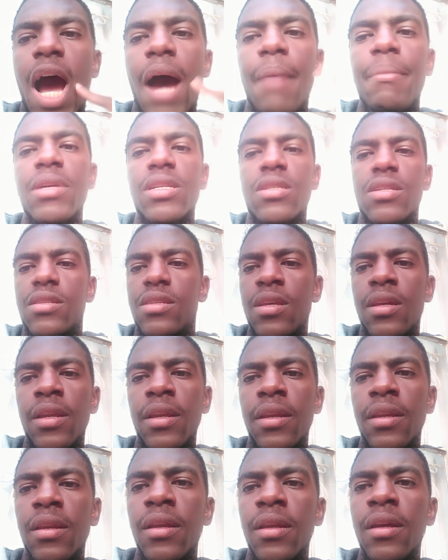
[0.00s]
interested
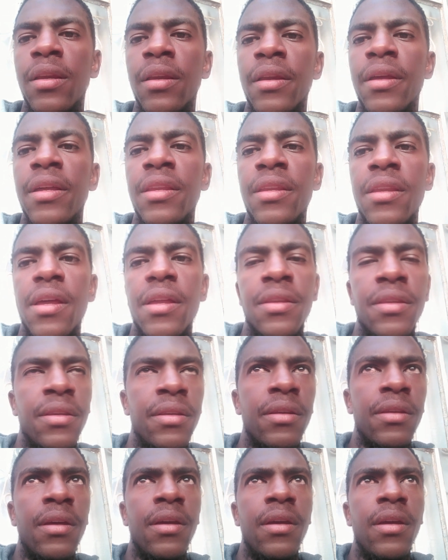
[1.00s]

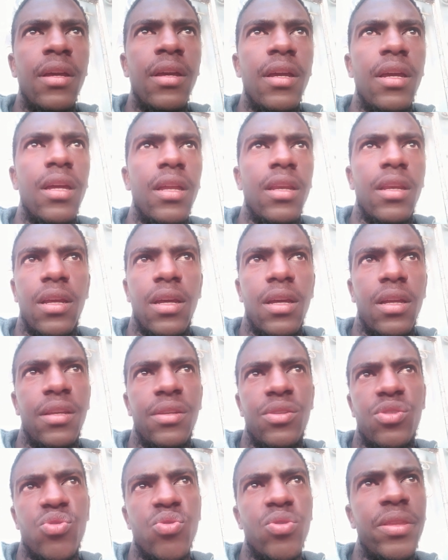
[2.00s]
in
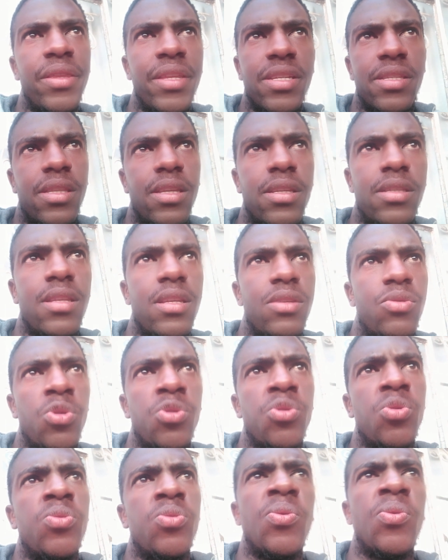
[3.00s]
doing this
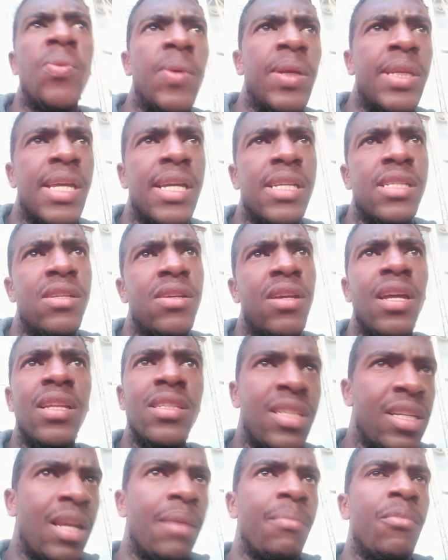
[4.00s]
with data, you can
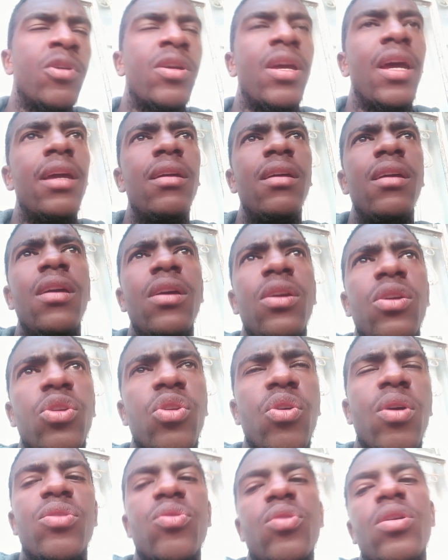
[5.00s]
tell them, okay, you
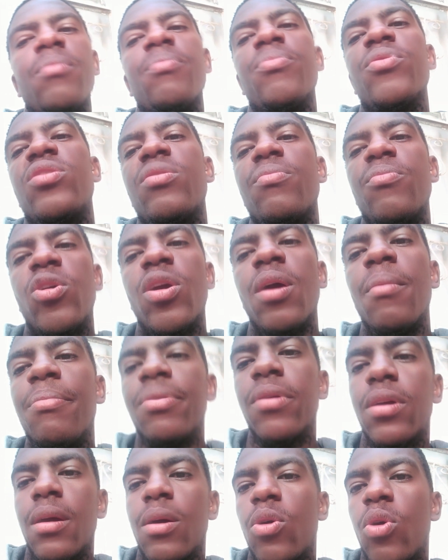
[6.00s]
know what, we can
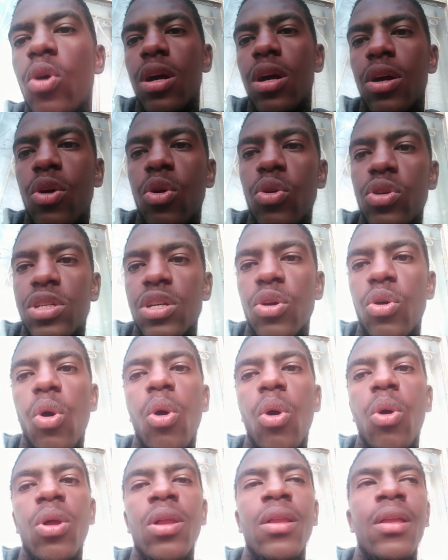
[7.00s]
book a coaching
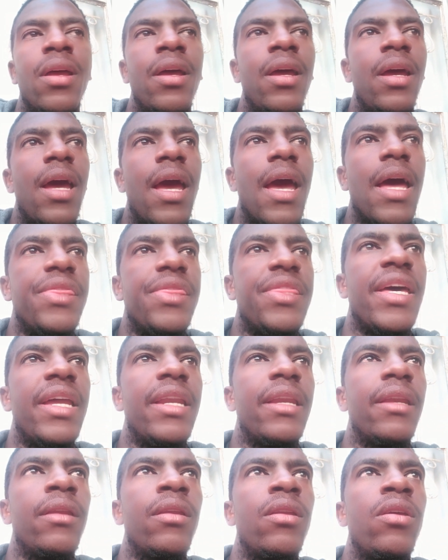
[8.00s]
call, and
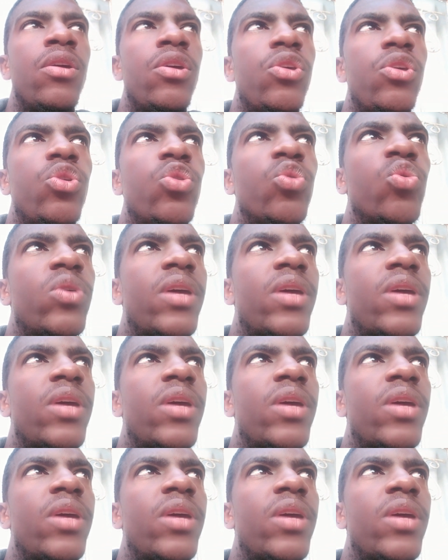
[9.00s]
then you